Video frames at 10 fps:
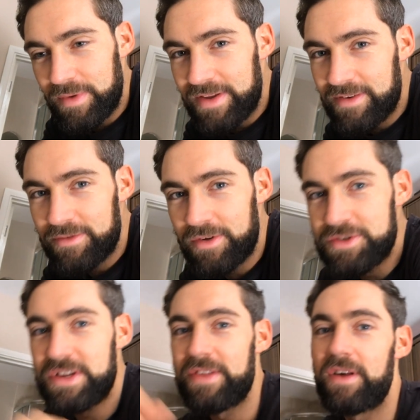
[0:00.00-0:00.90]
I mean,
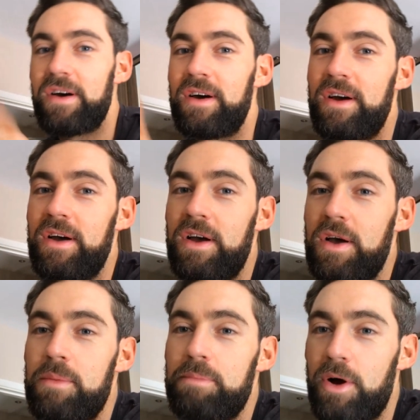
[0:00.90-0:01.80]
sometimes you get the
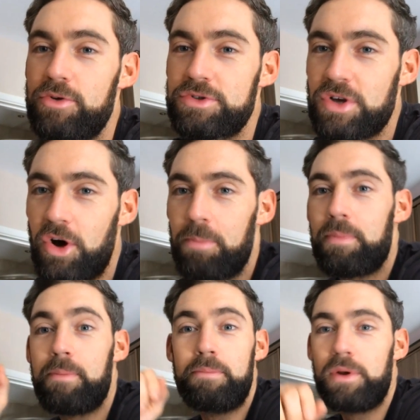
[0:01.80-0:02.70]
post
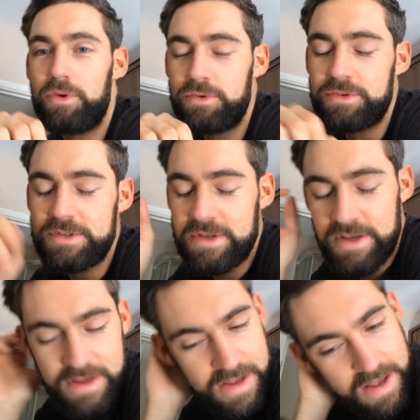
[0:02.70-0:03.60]
comp blues.
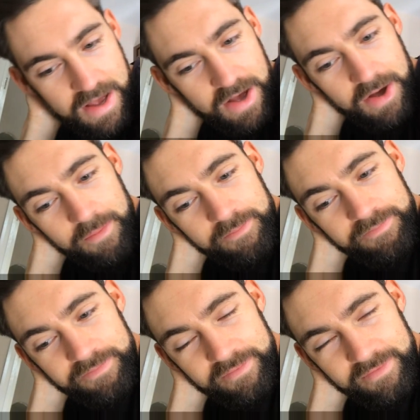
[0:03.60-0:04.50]

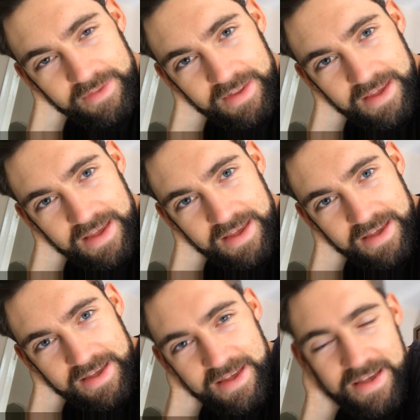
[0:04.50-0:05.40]
Um,
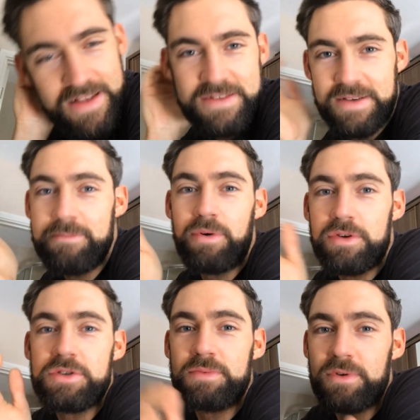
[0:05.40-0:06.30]
it's
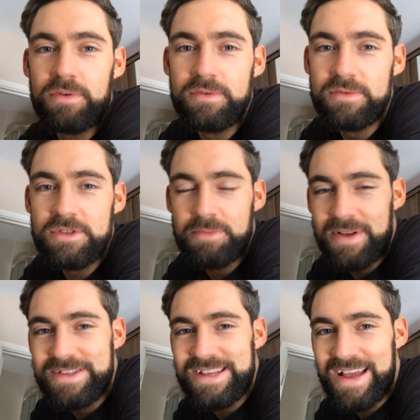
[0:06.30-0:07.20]
impossible to
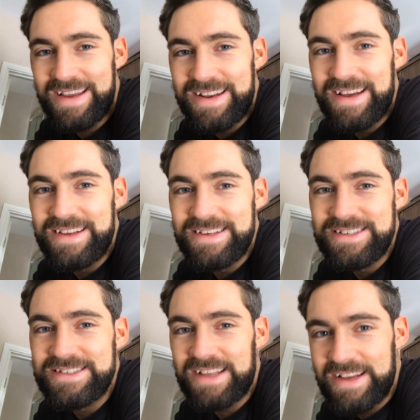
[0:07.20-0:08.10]
maintain a
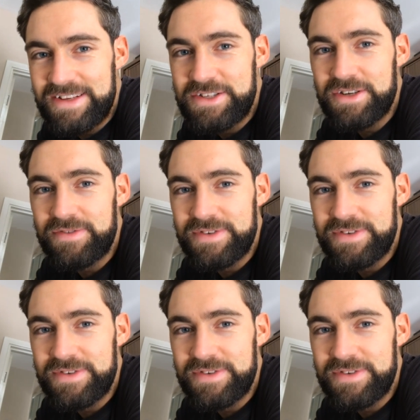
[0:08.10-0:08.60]
stage